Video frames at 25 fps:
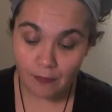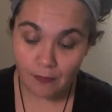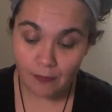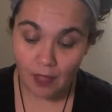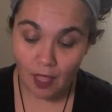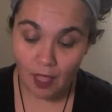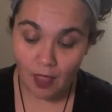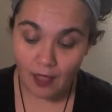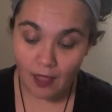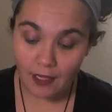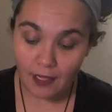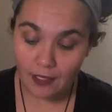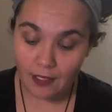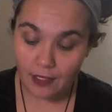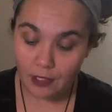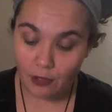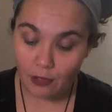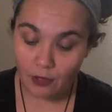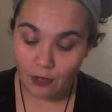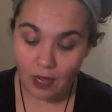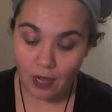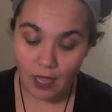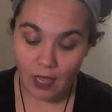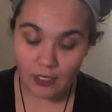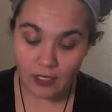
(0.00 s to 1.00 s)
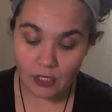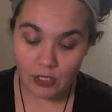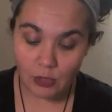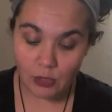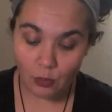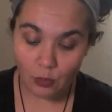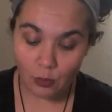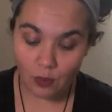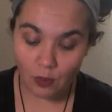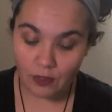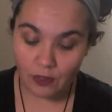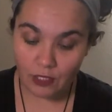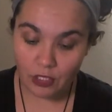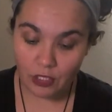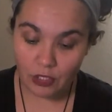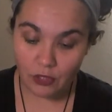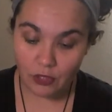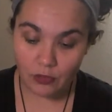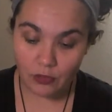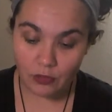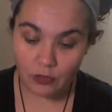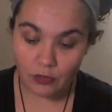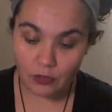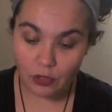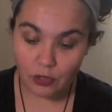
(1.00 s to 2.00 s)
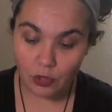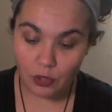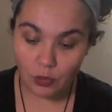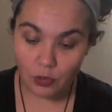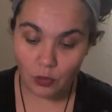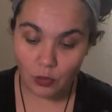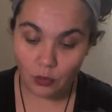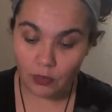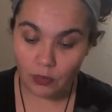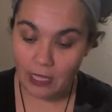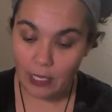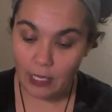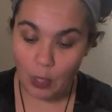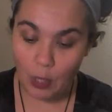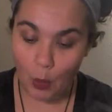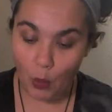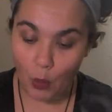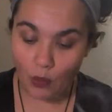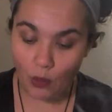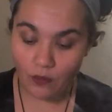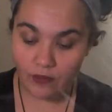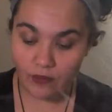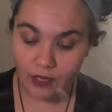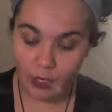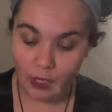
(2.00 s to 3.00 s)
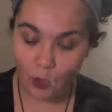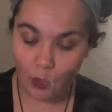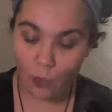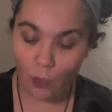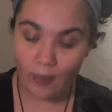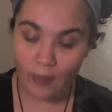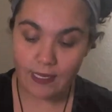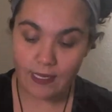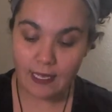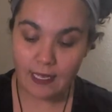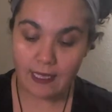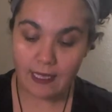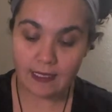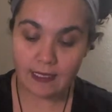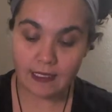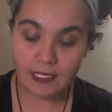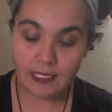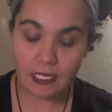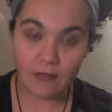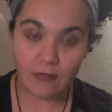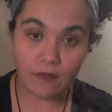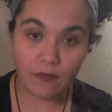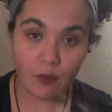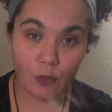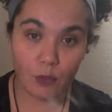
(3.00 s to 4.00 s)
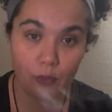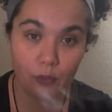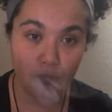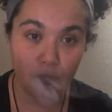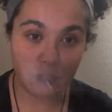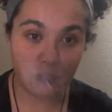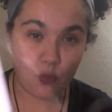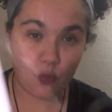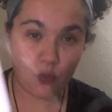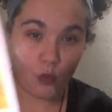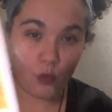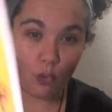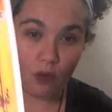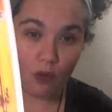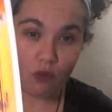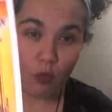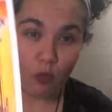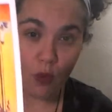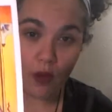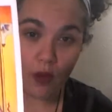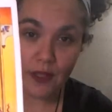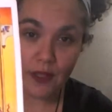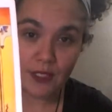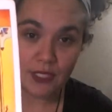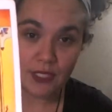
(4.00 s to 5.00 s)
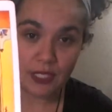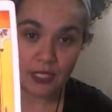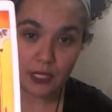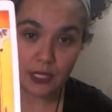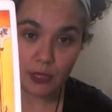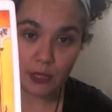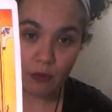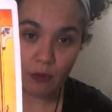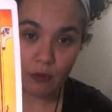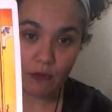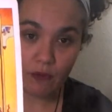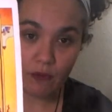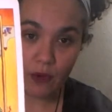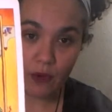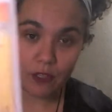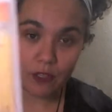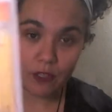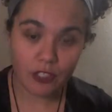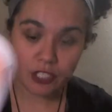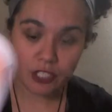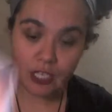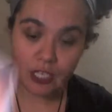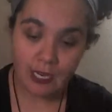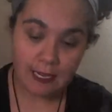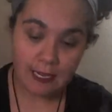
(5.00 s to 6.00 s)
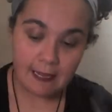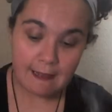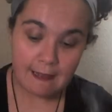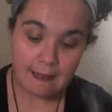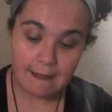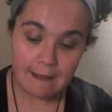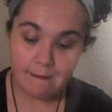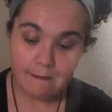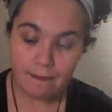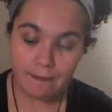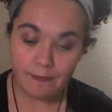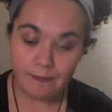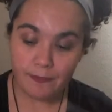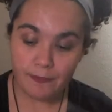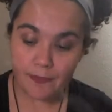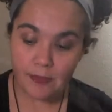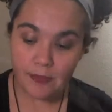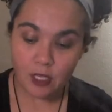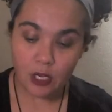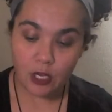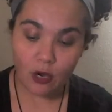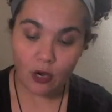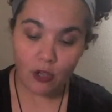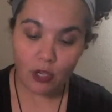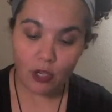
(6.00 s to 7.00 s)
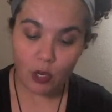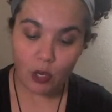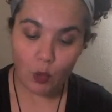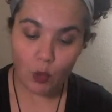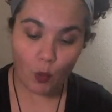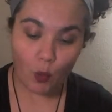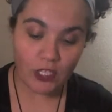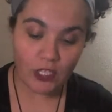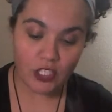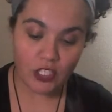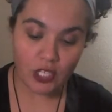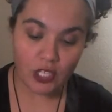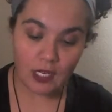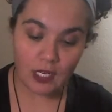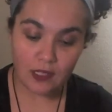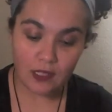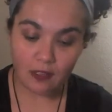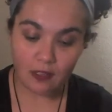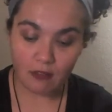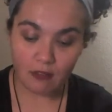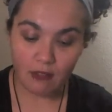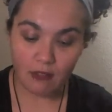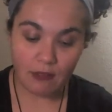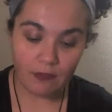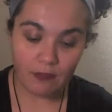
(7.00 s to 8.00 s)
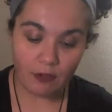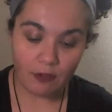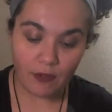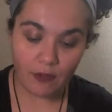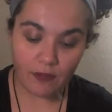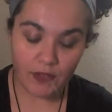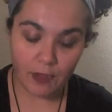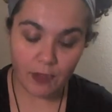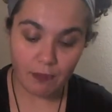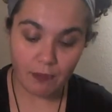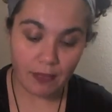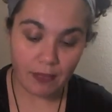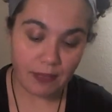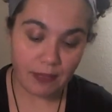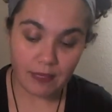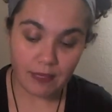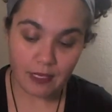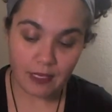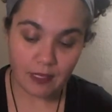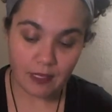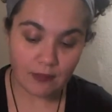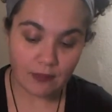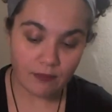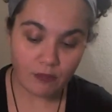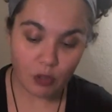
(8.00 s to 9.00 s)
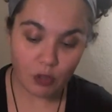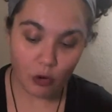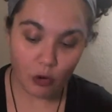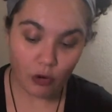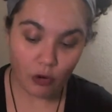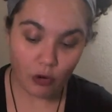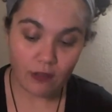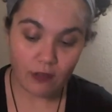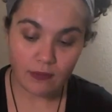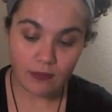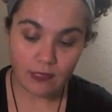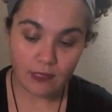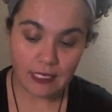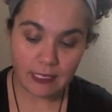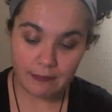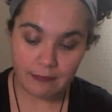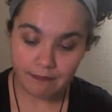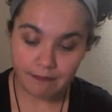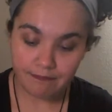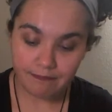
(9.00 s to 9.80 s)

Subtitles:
you're not willing to let go of it quite yet. Even with the Four of Wands in the reverse, you know, you're questioning the level of commitment currently,